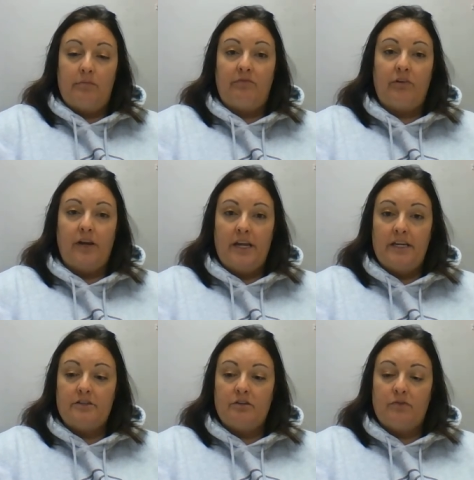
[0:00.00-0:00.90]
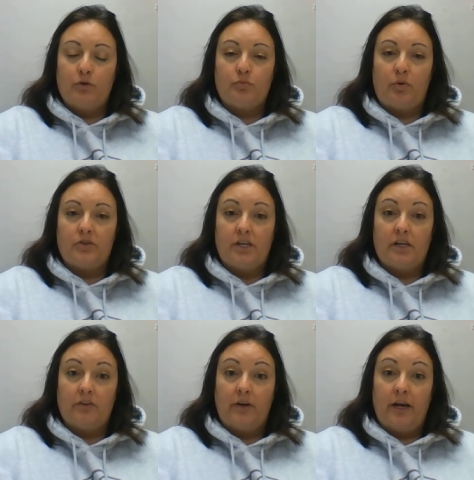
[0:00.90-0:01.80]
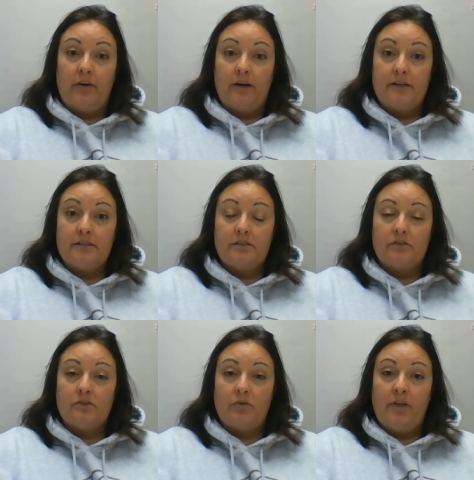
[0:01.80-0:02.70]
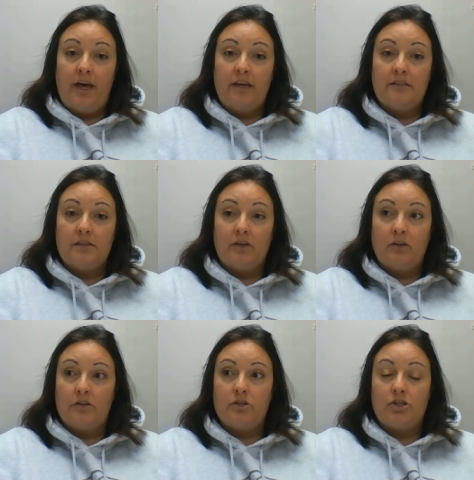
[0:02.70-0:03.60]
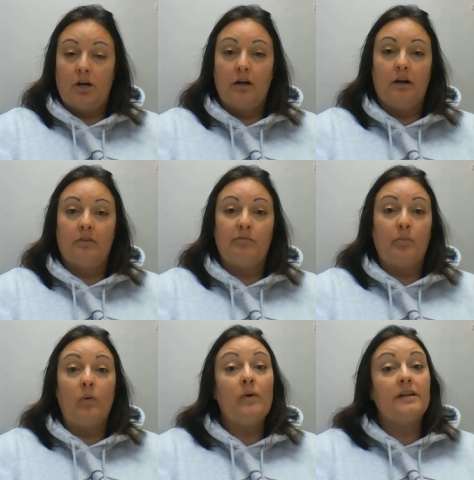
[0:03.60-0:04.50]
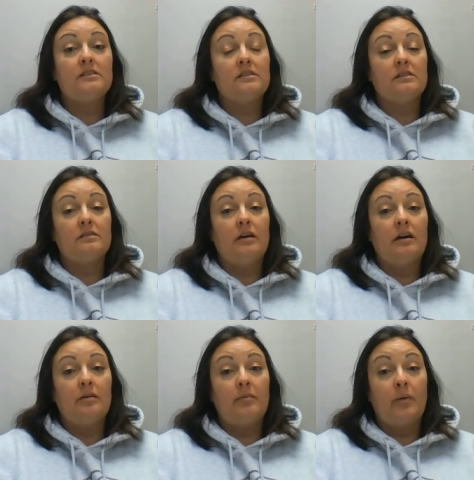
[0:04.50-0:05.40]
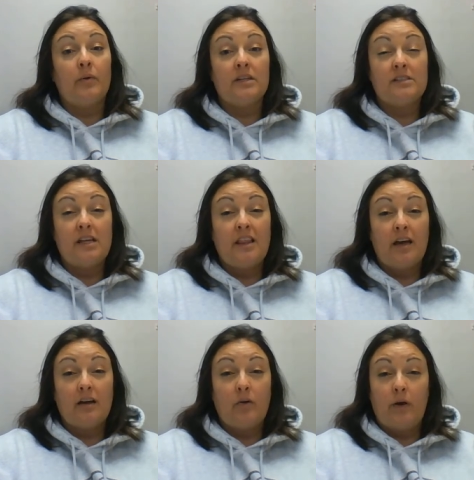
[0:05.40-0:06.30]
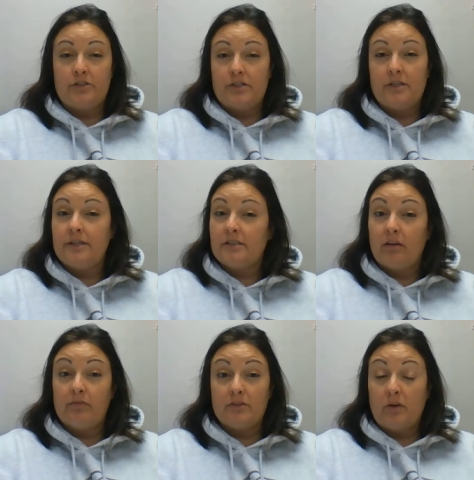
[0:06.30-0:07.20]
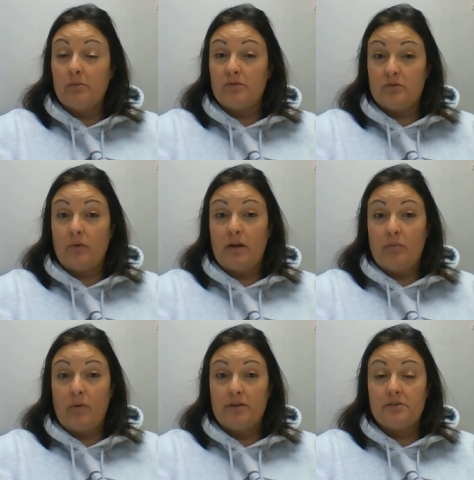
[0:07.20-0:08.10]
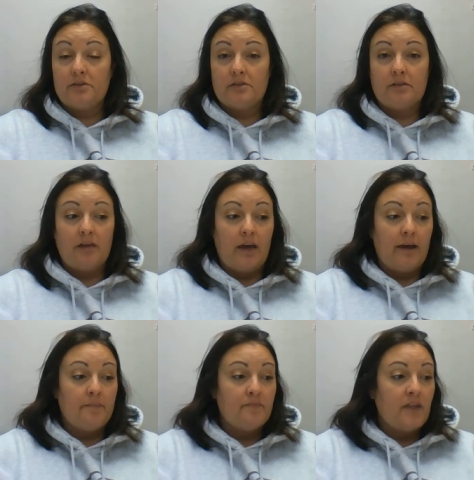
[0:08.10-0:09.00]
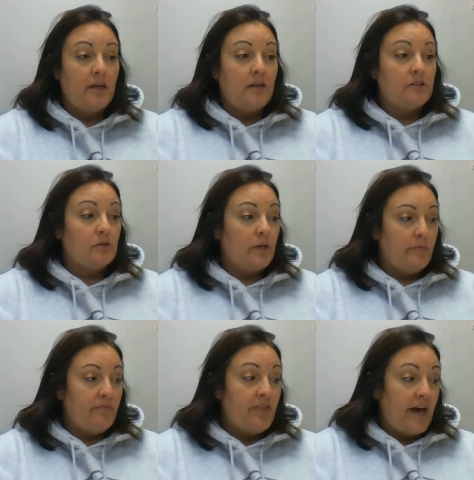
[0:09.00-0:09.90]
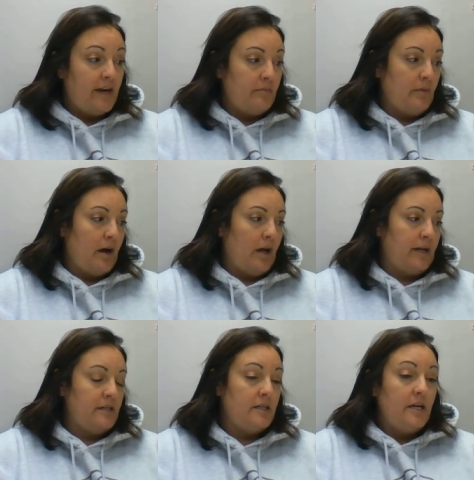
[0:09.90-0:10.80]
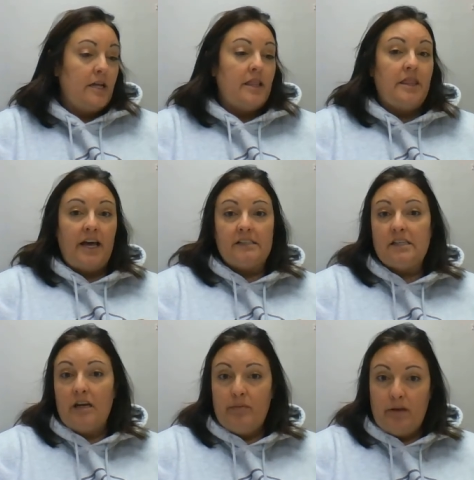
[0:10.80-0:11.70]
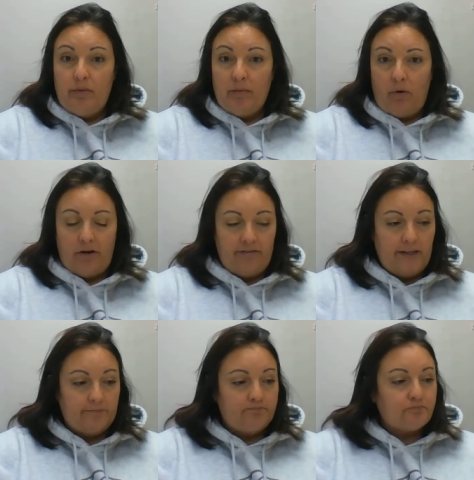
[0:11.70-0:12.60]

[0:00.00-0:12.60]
for each of those particular areas. So that is a good chunk of points. I want to say that question itself is almost 20 points. Okay, so keep that in mind. That's going to be a big part of it.